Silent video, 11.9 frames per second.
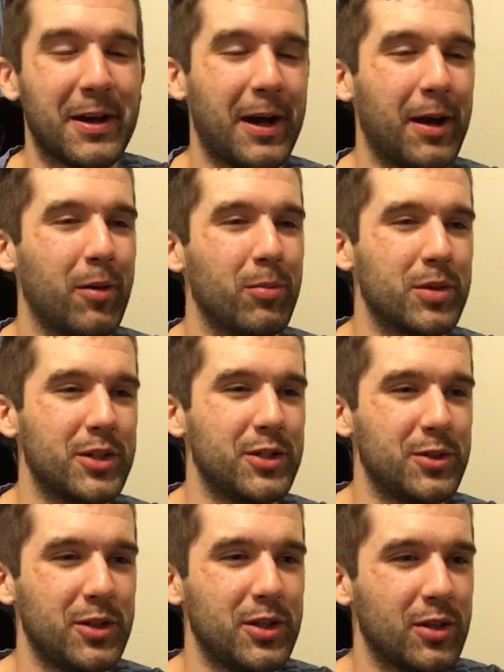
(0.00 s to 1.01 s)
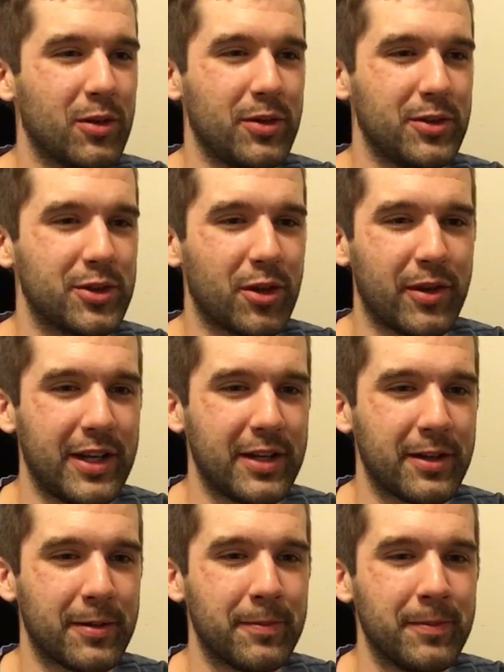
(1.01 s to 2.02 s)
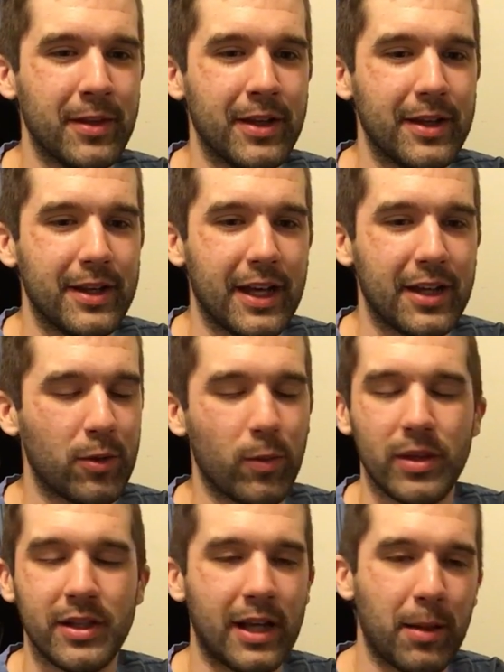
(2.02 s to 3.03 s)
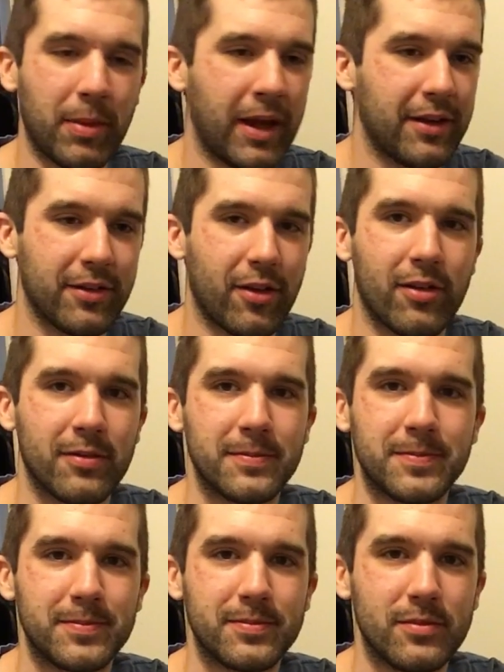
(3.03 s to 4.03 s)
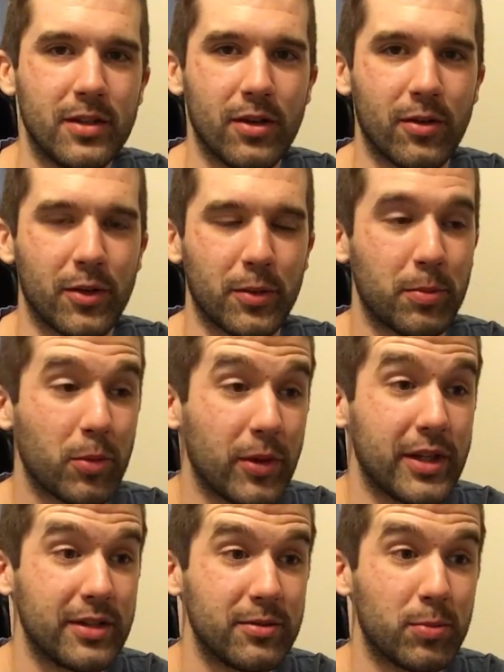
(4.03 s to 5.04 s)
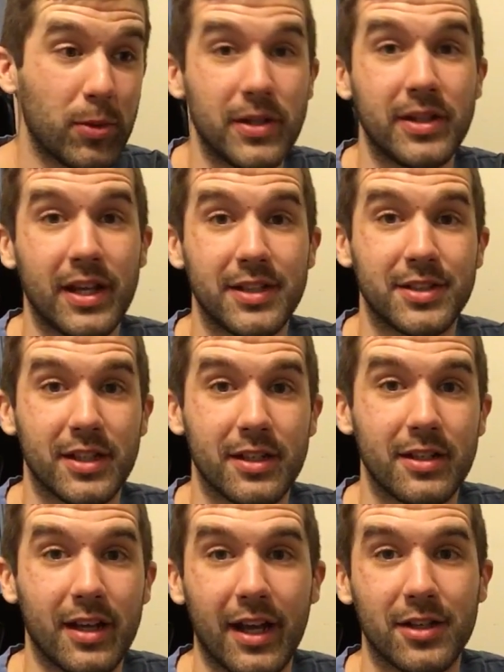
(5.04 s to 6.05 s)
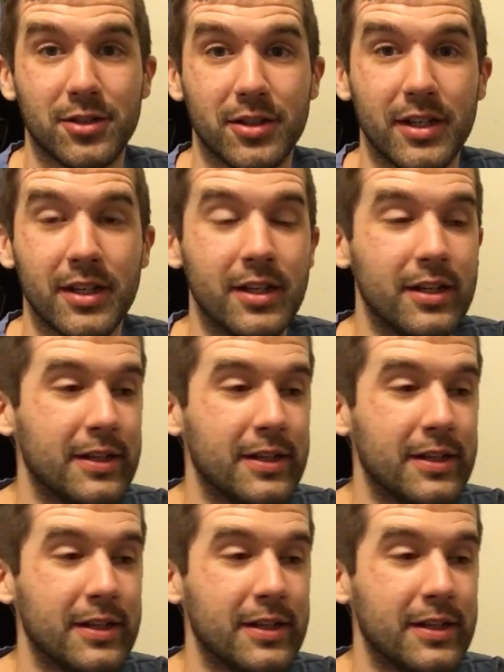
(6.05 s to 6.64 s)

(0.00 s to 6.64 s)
But you start eating them and they're really not bad at all. You know, they're pretty tasty, actually.